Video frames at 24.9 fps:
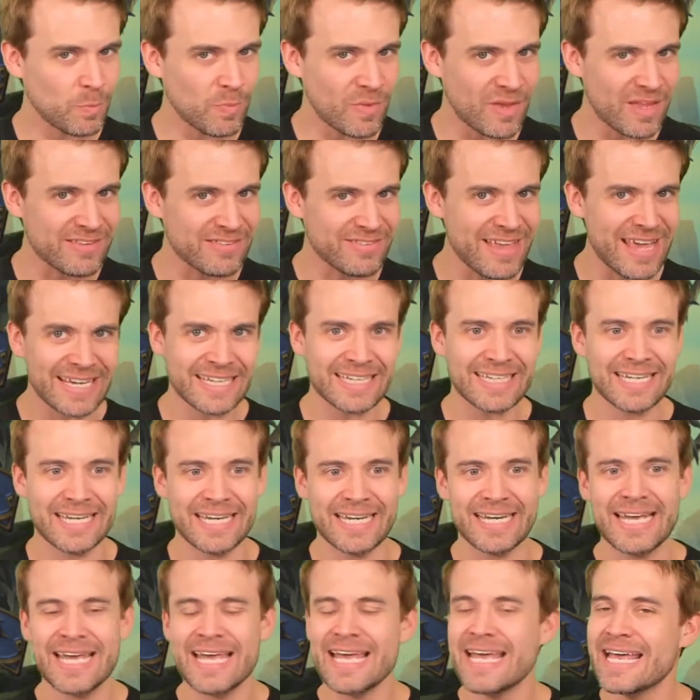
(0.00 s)

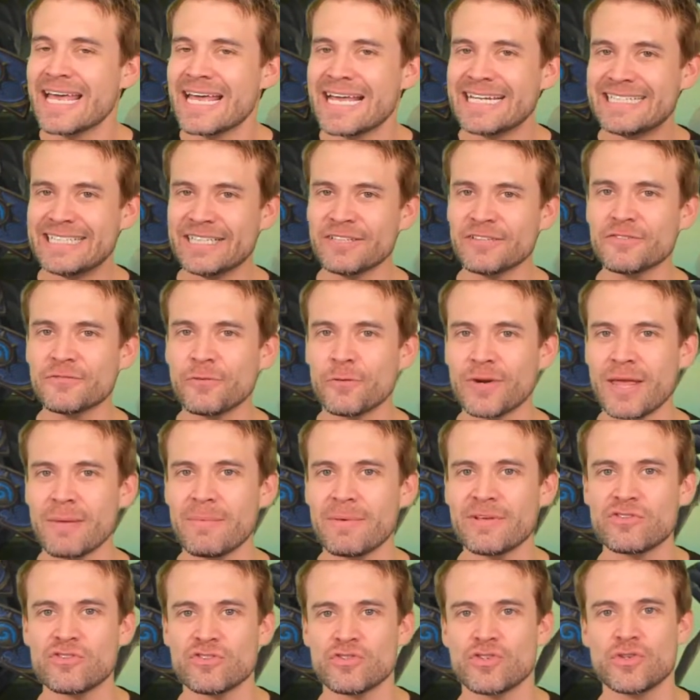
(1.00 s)
Secondly, it deals 4
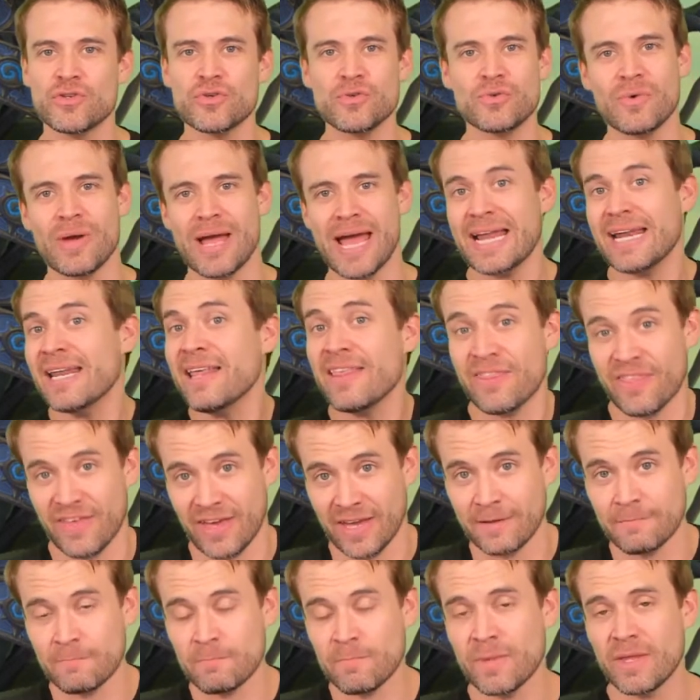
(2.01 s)
damage to anything.
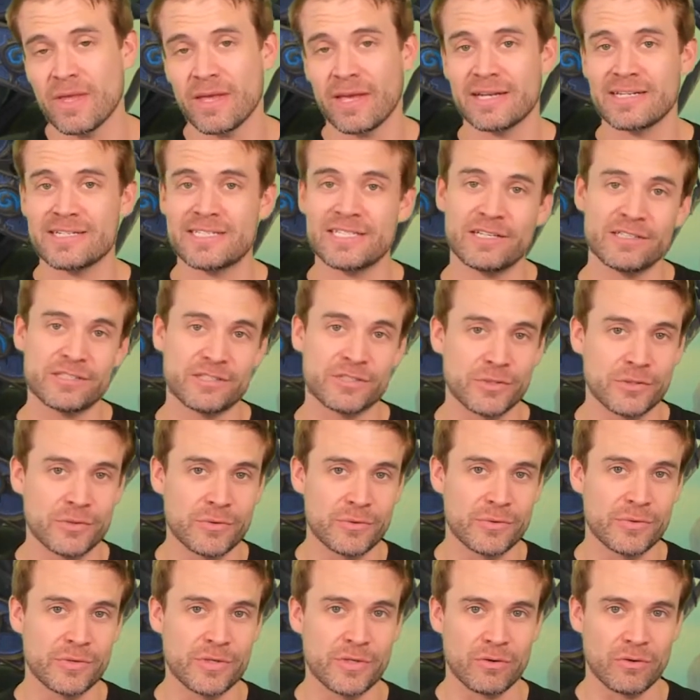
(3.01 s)
It can deal it
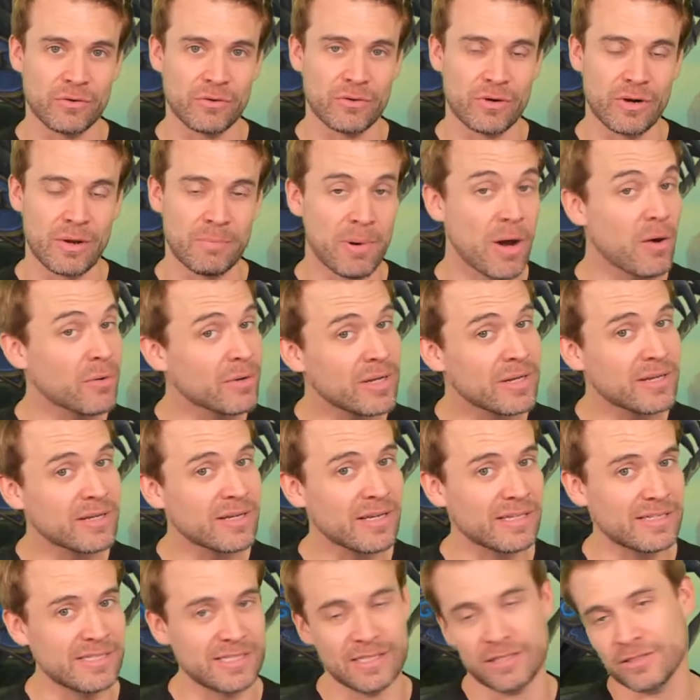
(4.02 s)
to your opponent, it
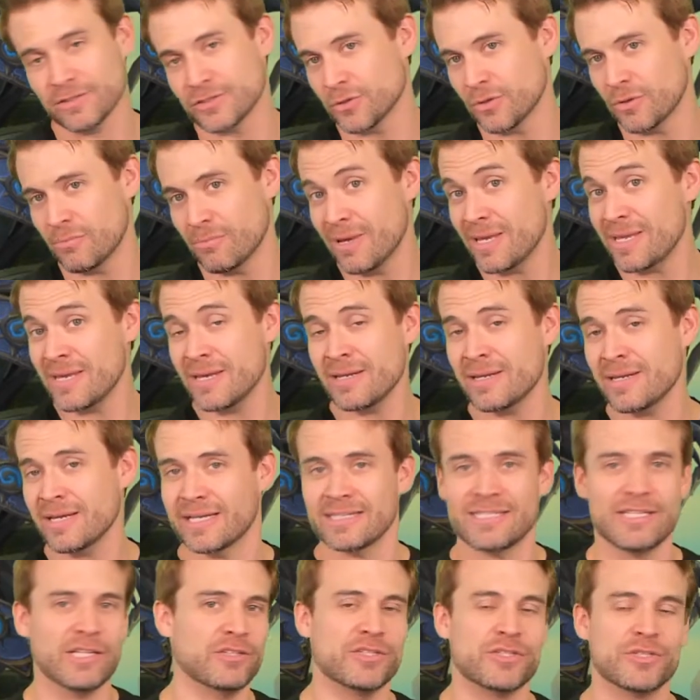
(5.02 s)
can deal it to a minion, it
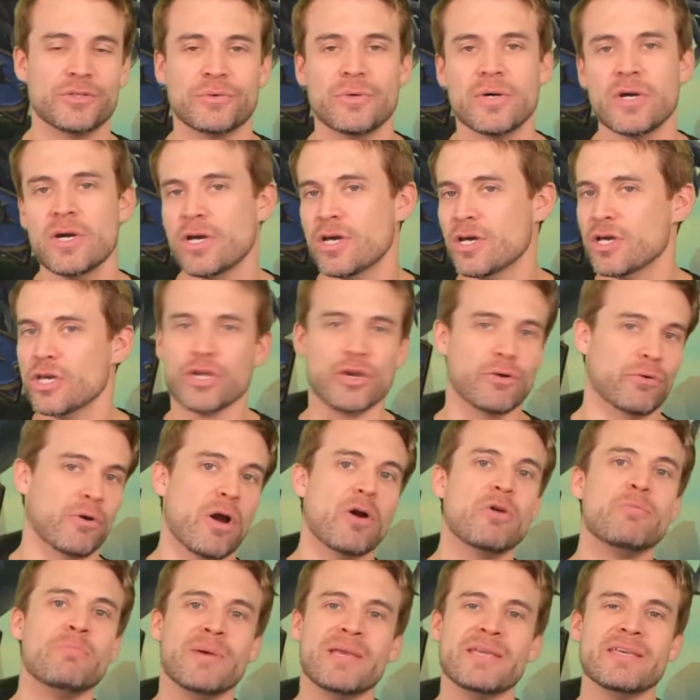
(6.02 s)
can deal it to your
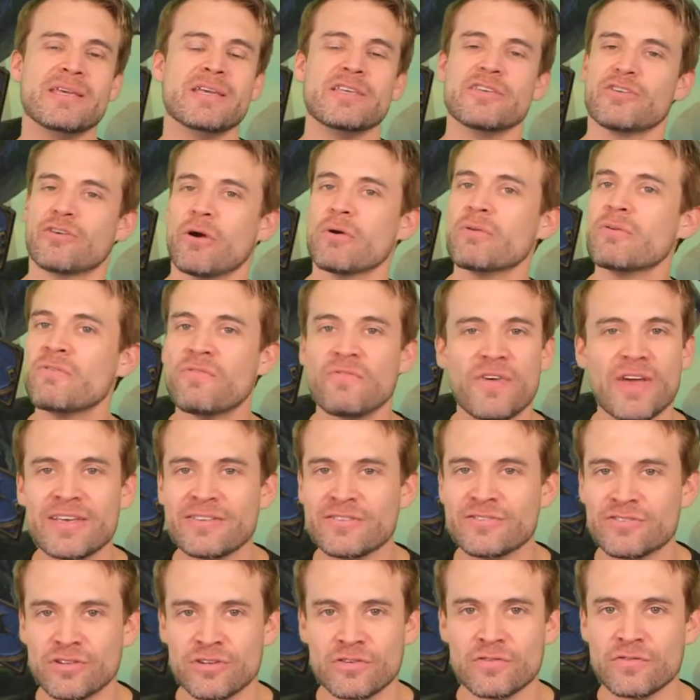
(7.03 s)
own minion, your own
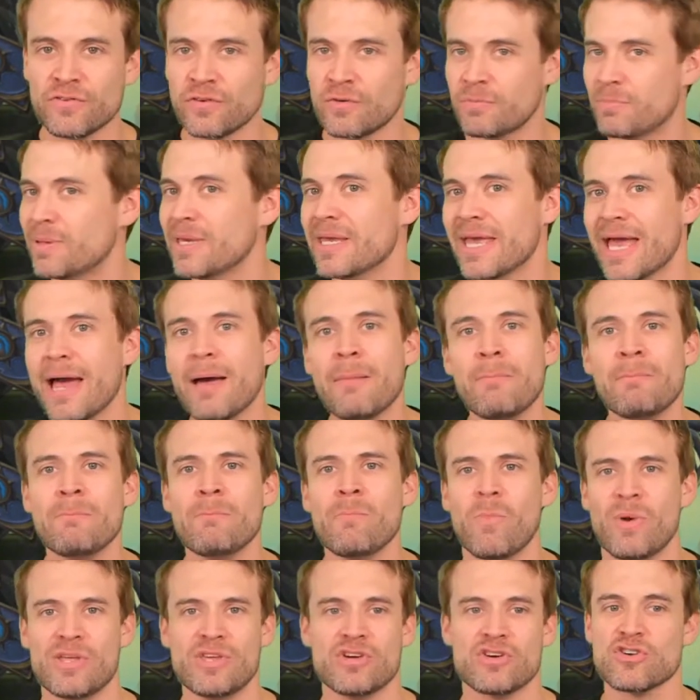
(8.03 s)
face just for
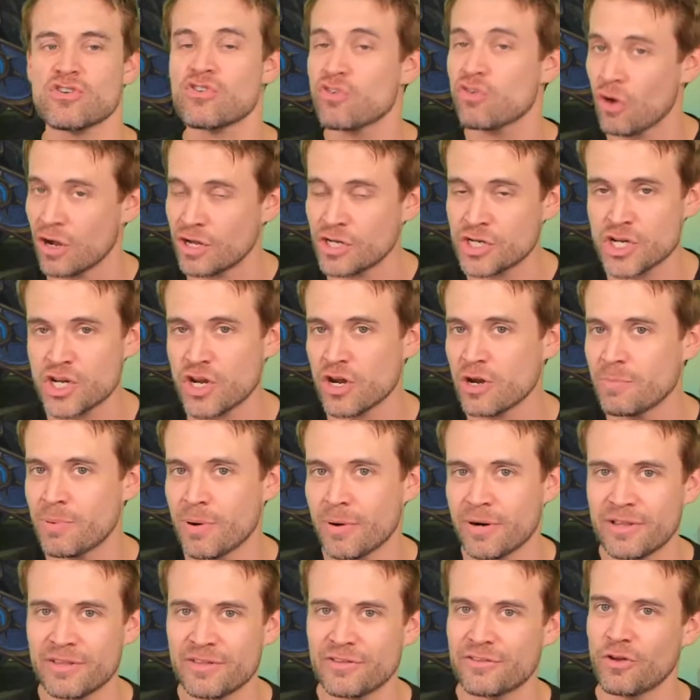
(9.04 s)
BM when you're crushing your
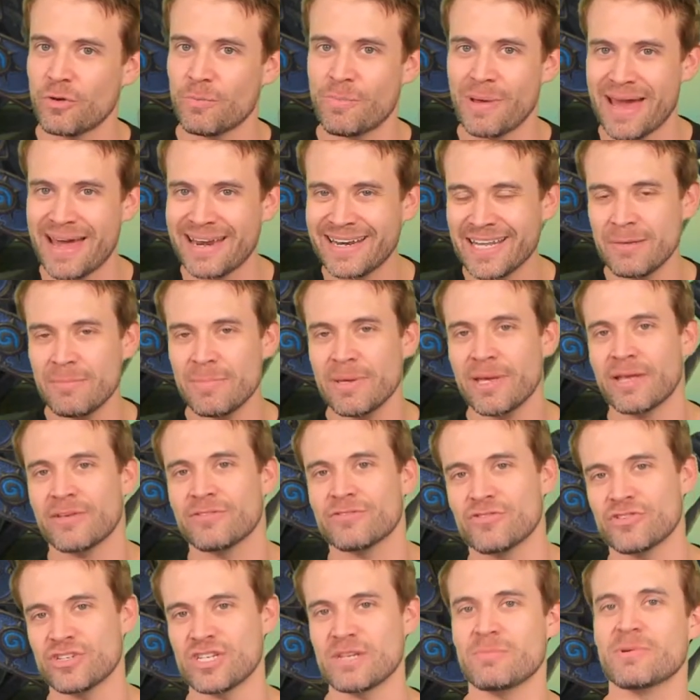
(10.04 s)
opponent so badly because
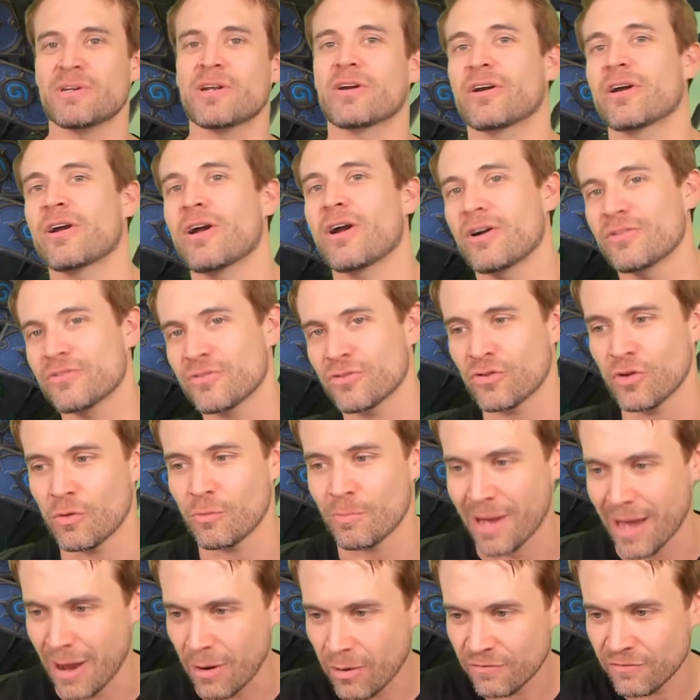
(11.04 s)
your Demon Hunter cards are so
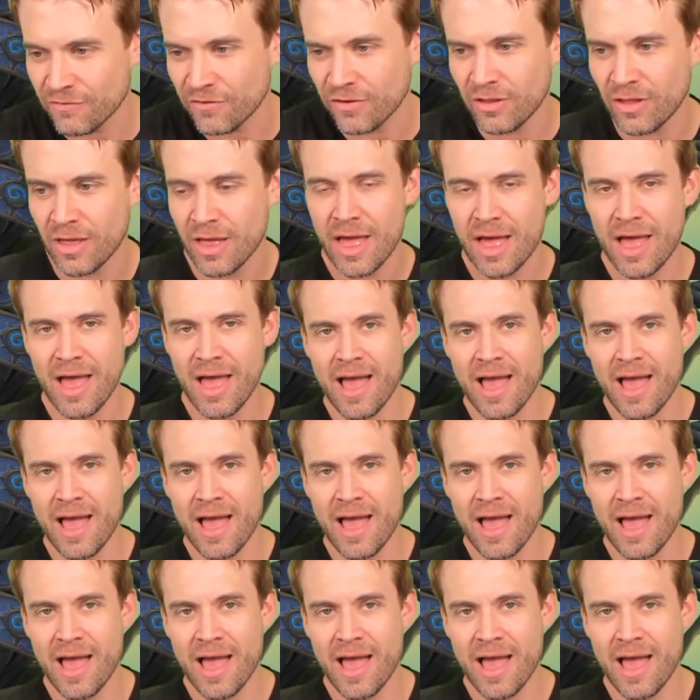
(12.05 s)
powerful.